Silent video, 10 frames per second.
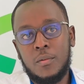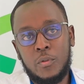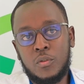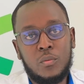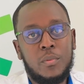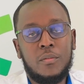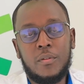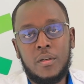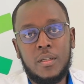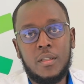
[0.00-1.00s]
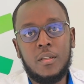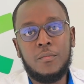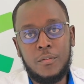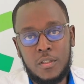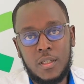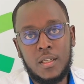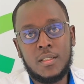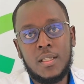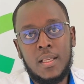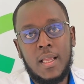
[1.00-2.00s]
which will be very efficient